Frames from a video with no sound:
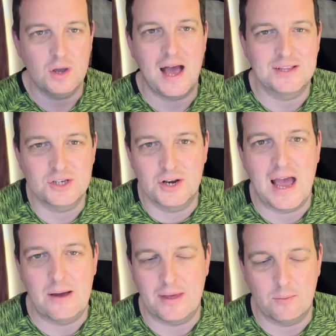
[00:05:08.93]
I don't know
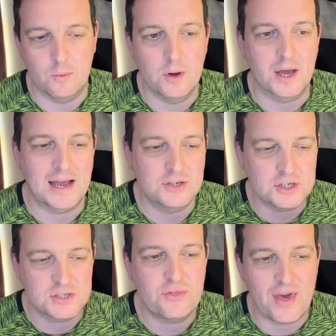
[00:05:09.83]
how that will work. I
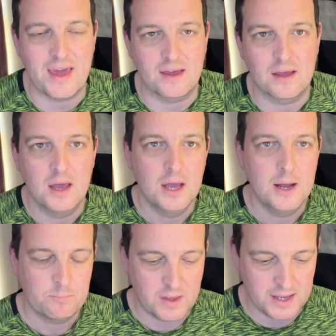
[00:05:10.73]
just think,
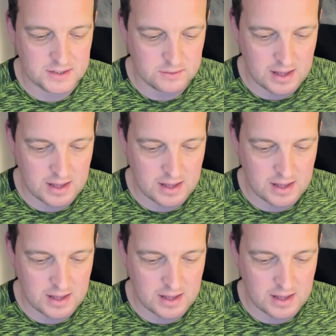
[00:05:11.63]
it.